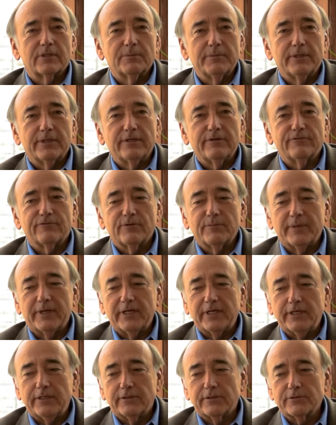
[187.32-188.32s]
Committee for
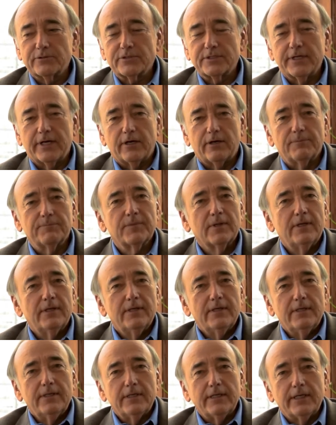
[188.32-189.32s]
many years now,
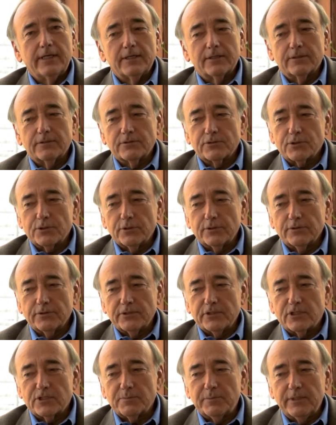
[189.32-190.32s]
and can
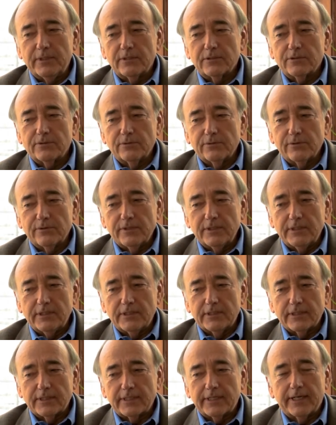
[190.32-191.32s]
certainly speak to
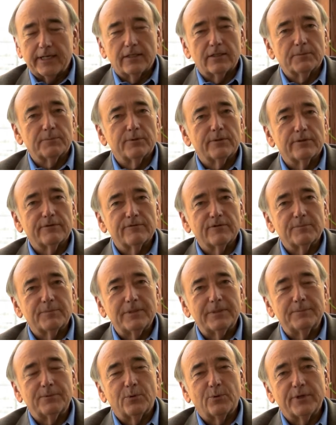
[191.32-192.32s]
the caliber of the
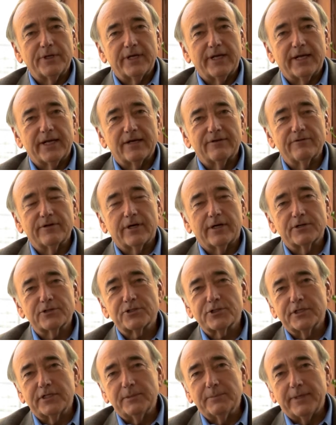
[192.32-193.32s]
people we have in our
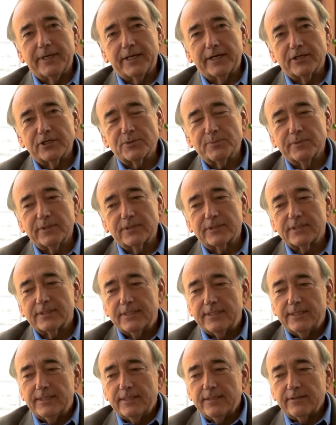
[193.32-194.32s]
city management.
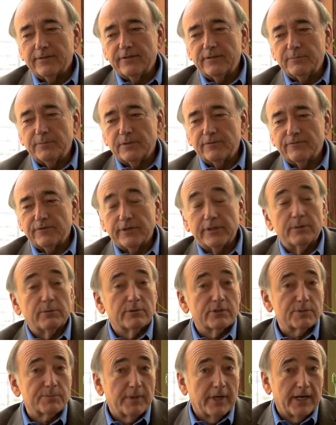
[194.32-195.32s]
They've been very
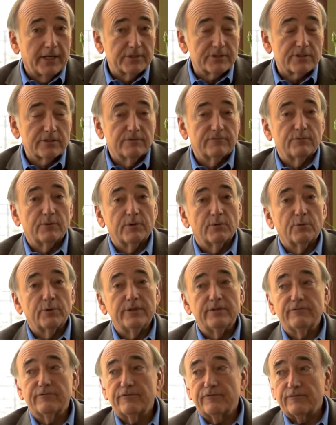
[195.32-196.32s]
responsive. When
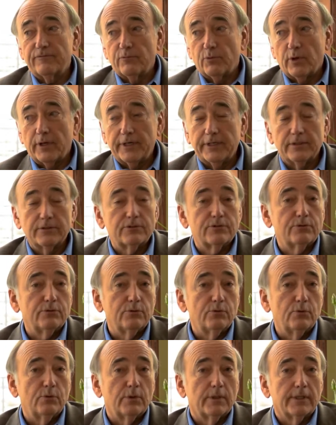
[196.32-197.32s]
we've run
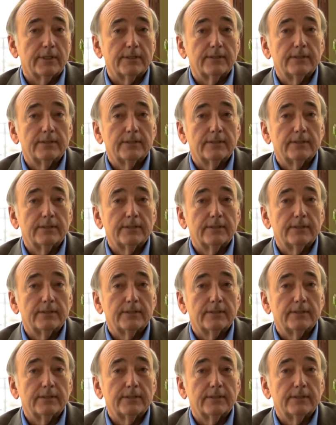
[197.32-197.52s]
into